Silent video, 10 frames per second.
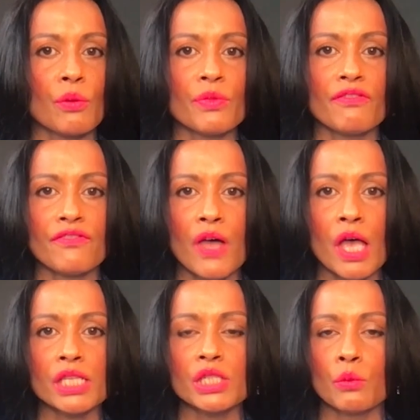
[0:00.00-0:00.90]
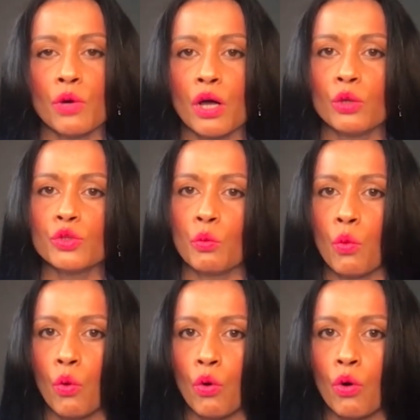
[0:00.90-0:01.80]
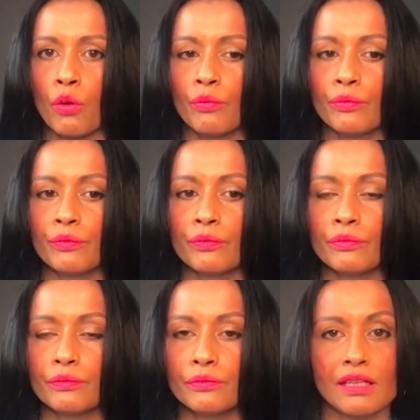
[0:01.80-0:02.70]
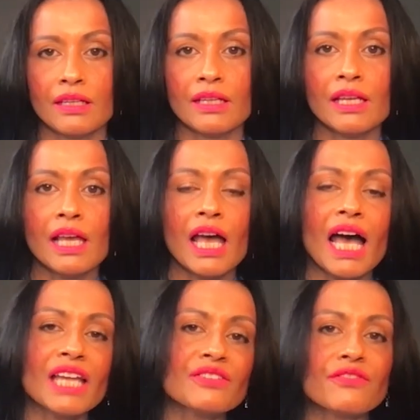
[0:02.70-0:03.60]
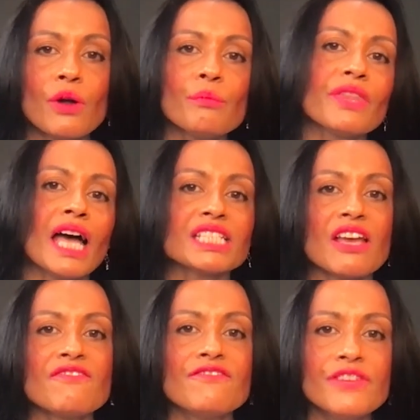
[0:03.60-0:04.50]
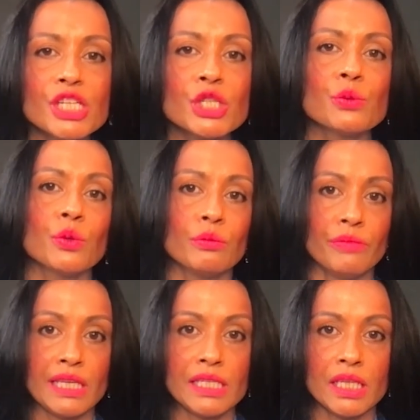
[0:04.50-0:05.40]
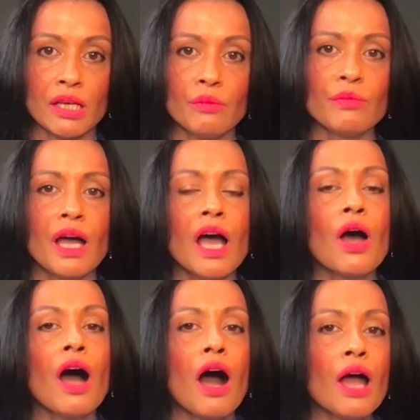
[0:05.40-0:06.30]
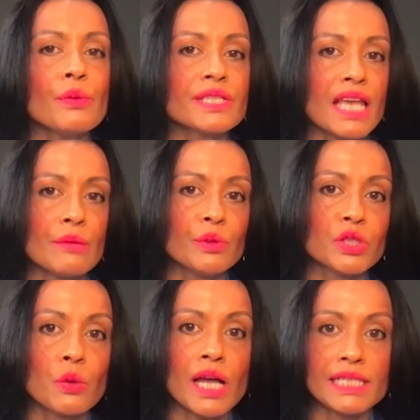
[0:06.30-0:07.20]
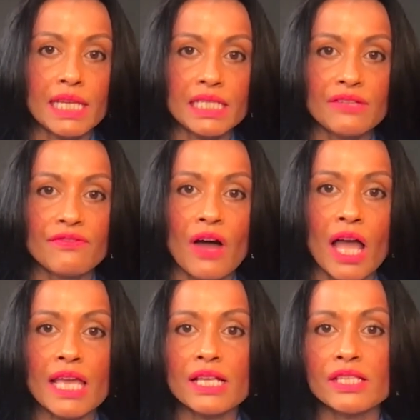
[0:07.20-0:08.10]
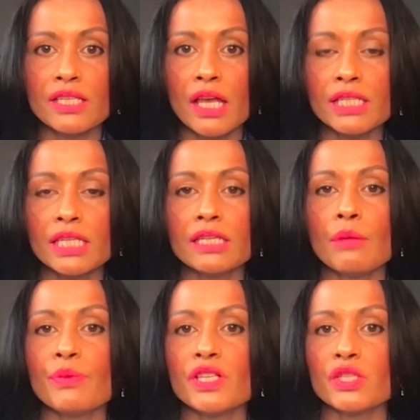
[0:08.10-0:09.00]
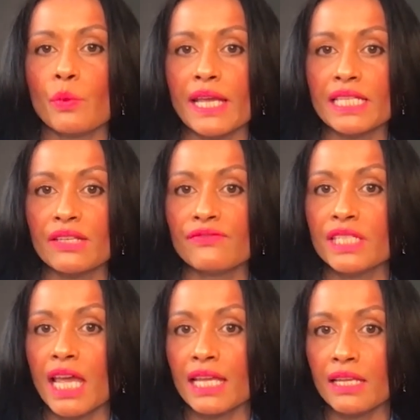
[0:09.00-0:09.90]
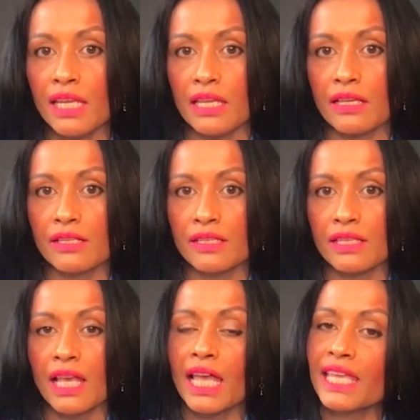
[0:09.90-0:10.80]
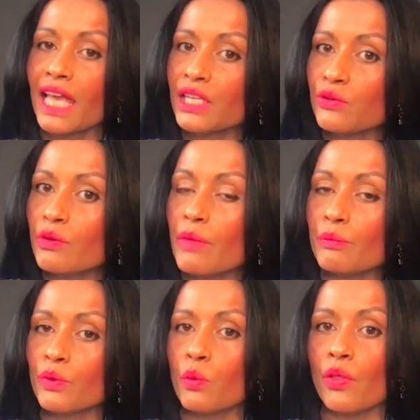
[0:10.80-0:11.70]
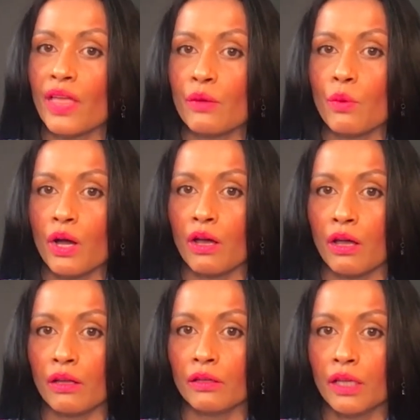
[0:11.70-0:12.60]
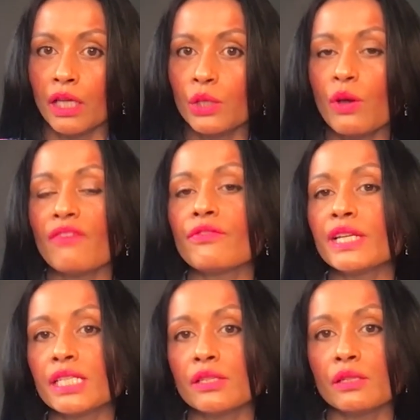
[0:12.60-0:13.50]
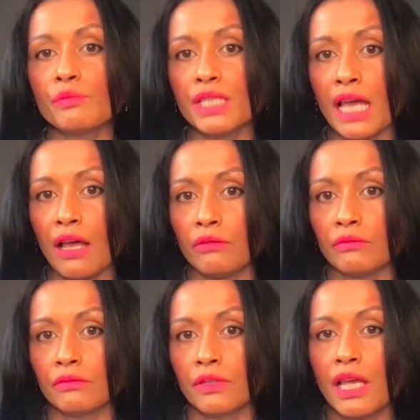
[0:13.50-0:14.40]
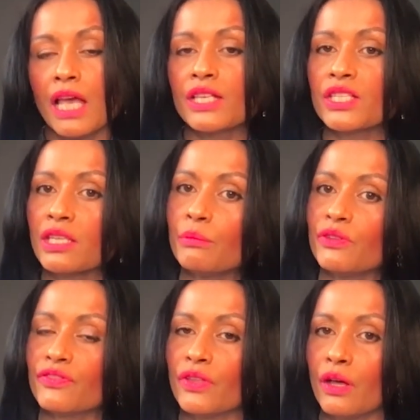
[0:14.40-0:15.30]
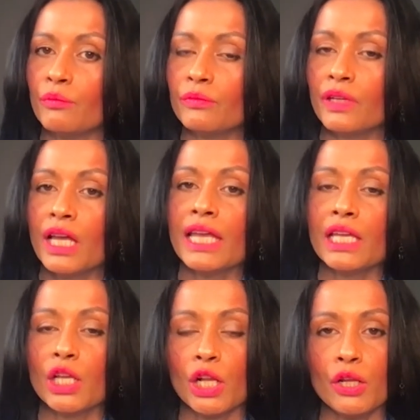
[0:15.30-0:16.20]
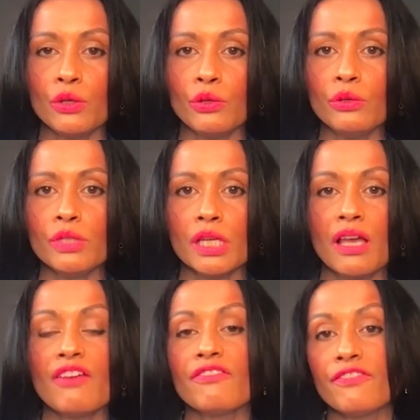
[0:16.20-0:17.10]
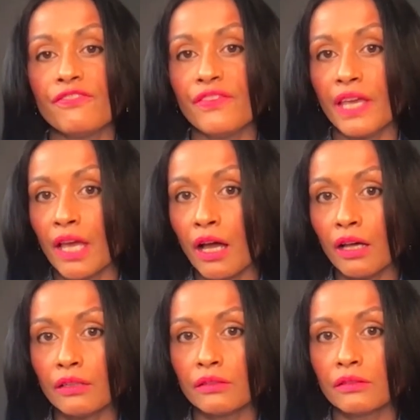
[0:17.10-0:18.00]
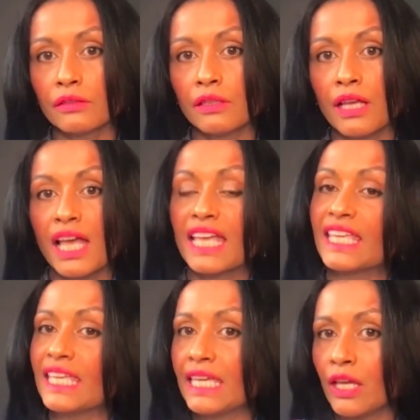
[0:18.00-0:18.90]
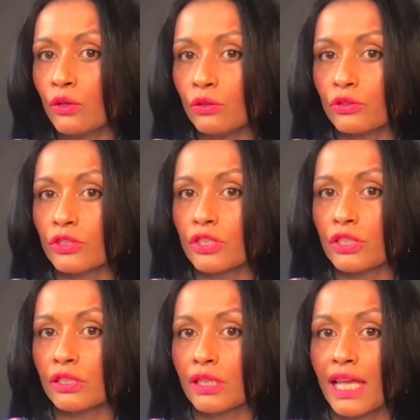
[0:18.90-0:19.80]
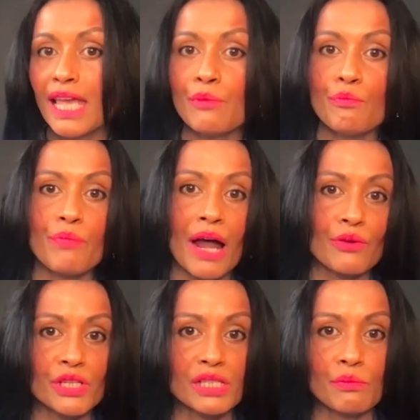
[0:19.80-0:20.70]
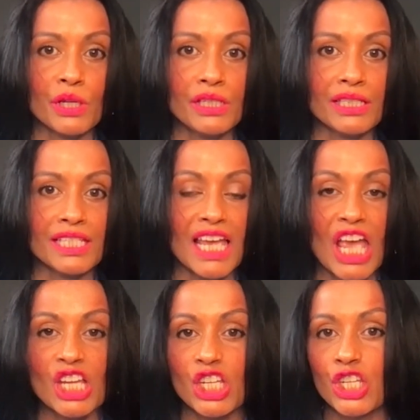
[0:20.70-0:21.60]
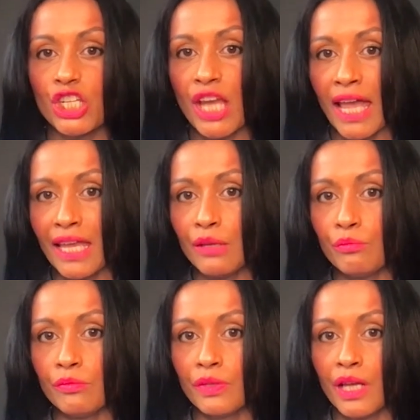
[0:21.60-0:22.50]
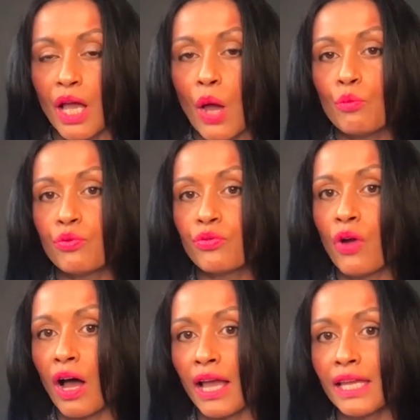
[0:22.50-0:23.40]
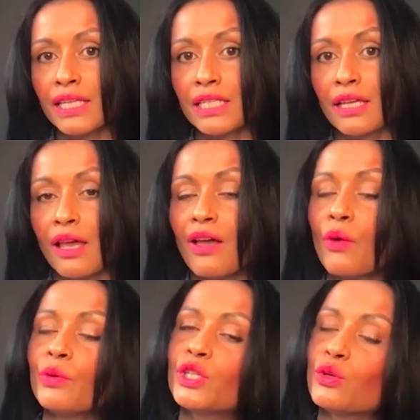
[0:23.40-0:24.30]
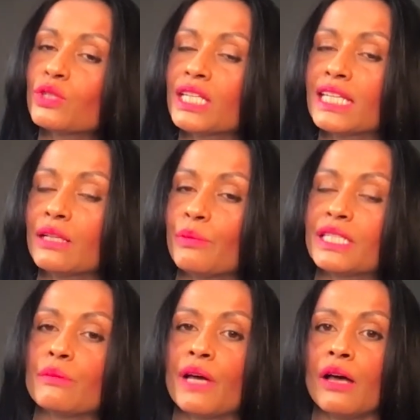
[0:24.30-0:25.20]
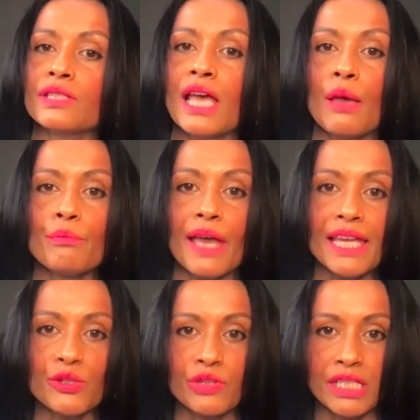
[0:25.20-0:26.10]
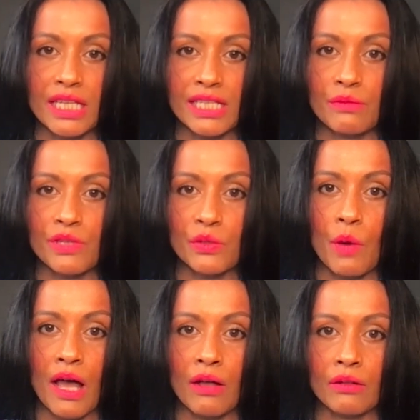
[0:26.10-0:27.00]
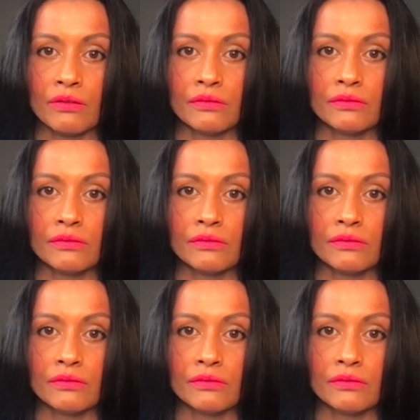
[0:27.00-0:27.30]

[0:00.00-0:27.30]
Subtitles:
the First World War. And from that visual medium, I was able to identify certain persuasive techniques. Can you remember what they were? You have written them down. Some of them include fear, guilt, embarrassment, shame, pride. We talked a little bit about patriotism as well.